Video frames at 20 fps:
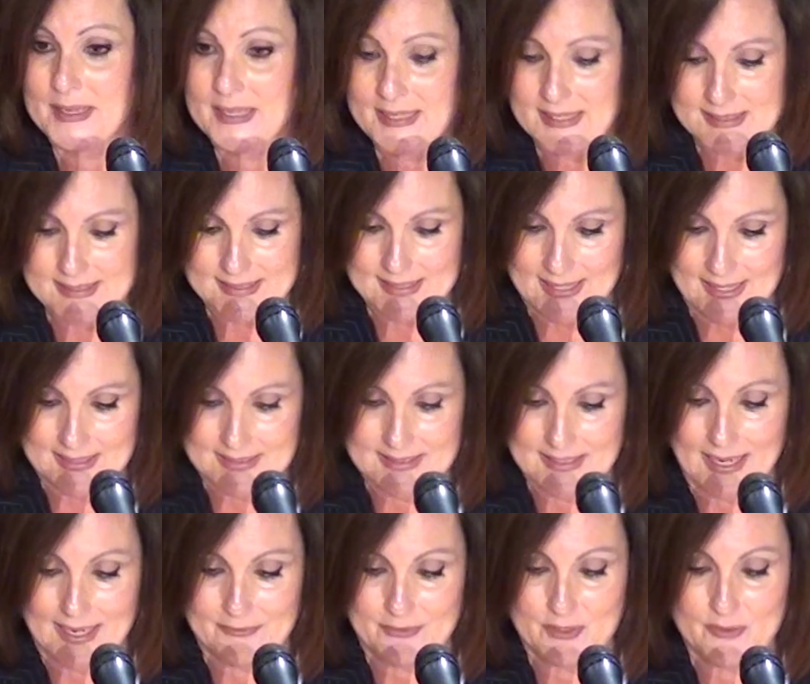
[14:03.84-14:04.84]
being said,
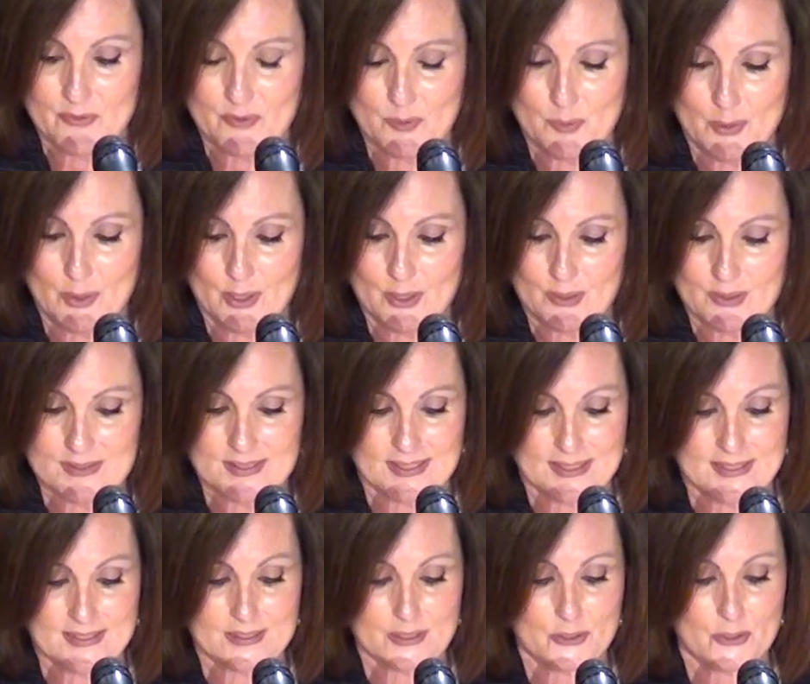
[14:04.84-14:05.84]
diving for pearls
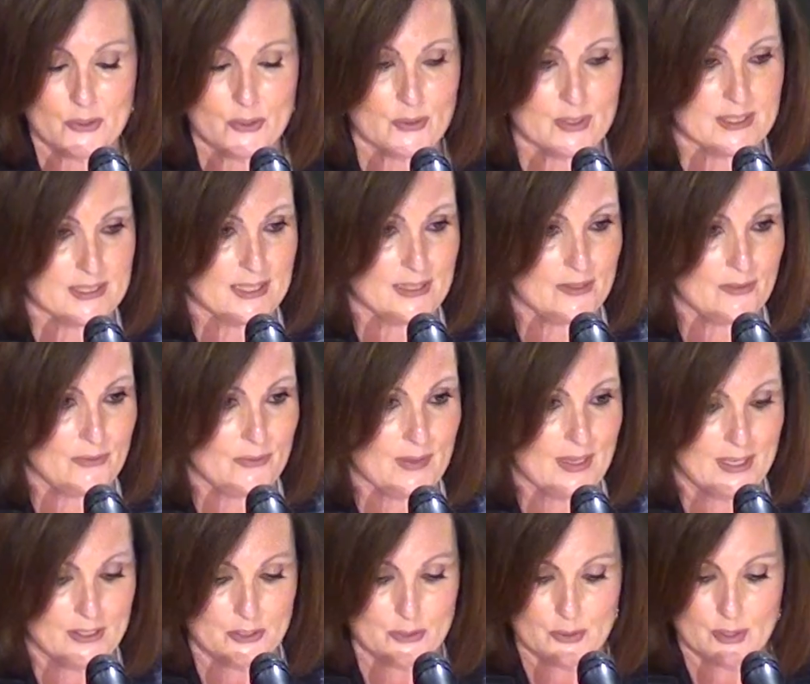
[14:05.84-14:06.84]
is lucrative,
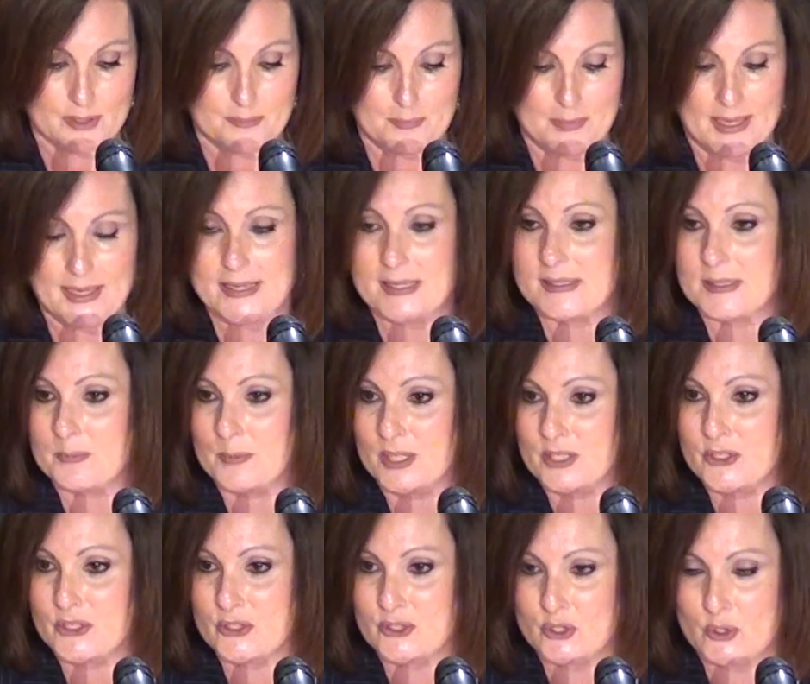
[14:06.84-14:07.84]
and you could make as
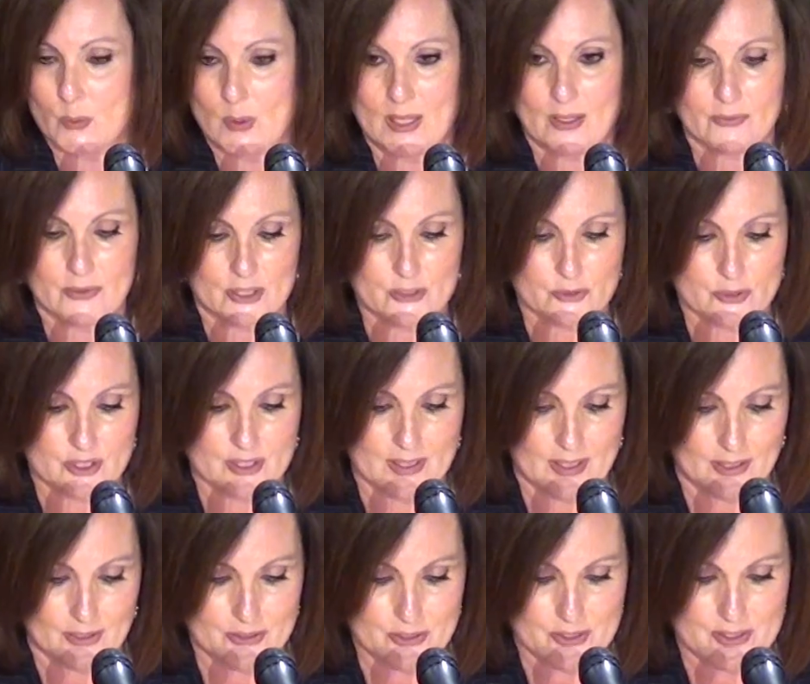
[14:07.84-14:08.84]
much as $1,200
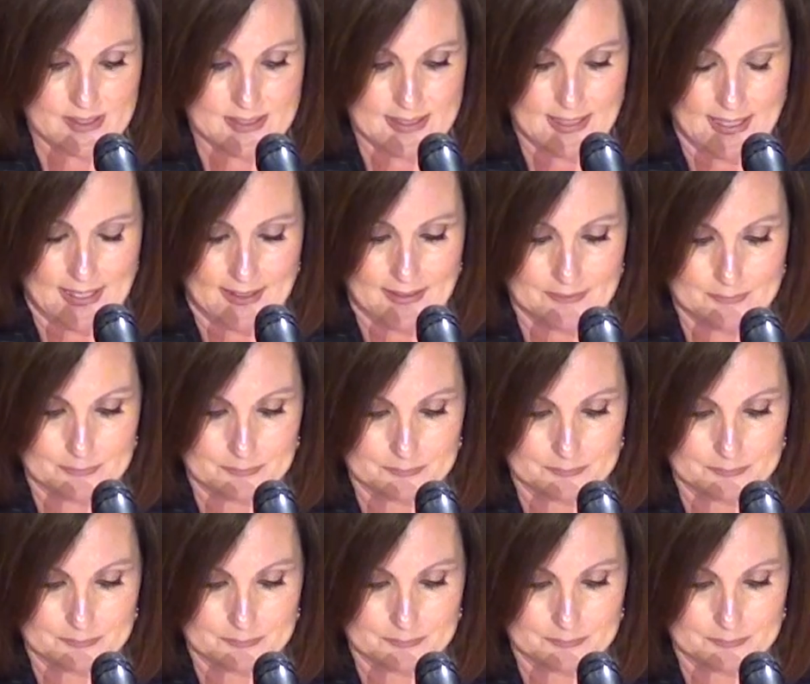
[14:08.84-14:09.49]
a day.